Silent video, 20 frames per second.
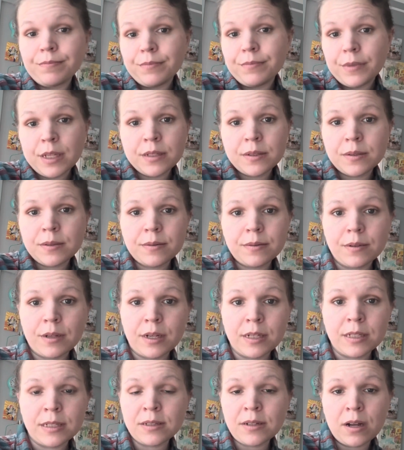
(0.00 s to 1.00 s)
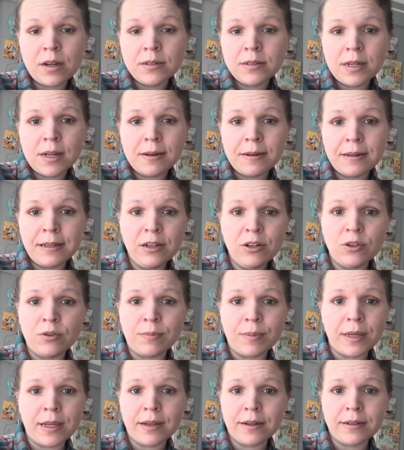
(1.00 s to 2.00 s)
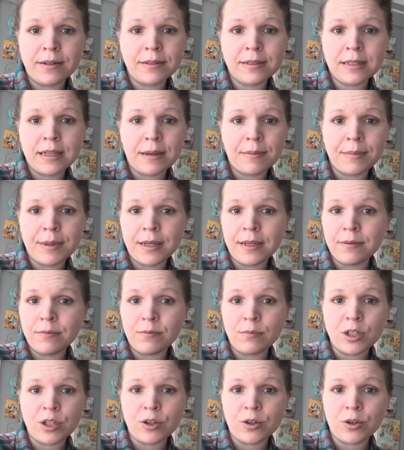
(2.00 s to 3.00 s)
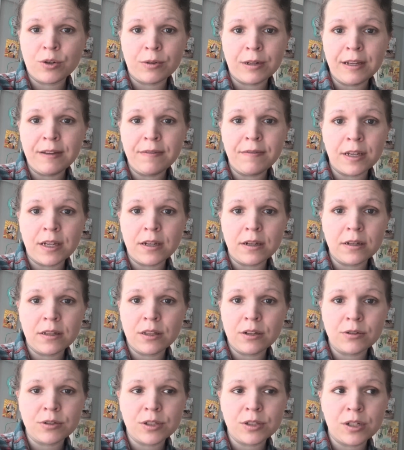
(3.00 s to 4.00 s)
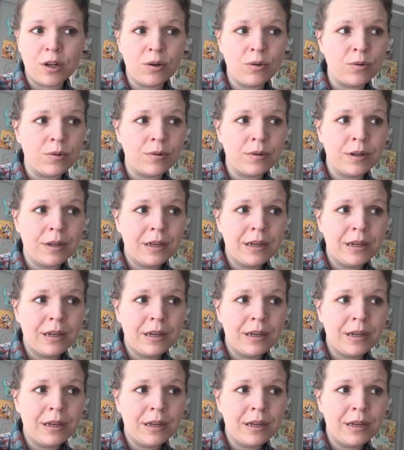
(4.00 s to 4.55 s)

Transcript: it's gone downhill because, I mean, when you're grieving, there's no